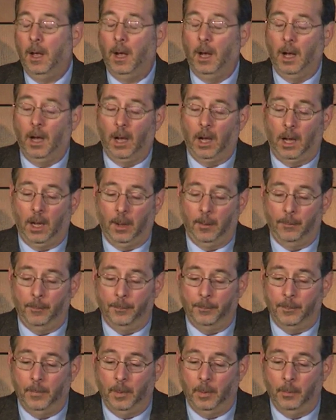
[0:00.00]

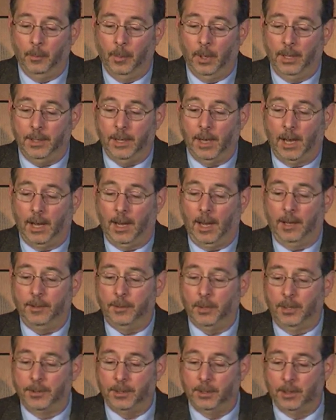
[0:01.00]
But I
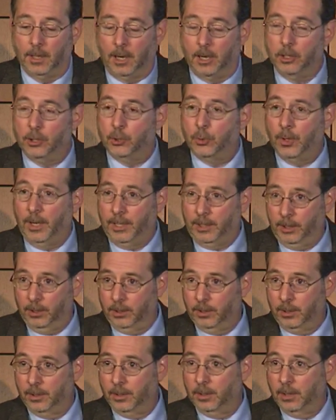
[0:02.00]
thought the large
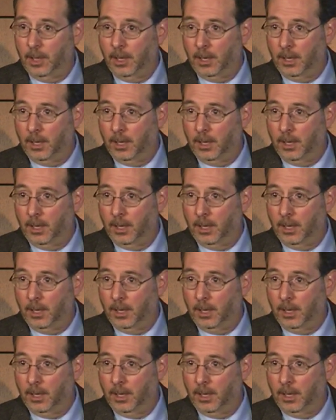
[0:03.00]
granular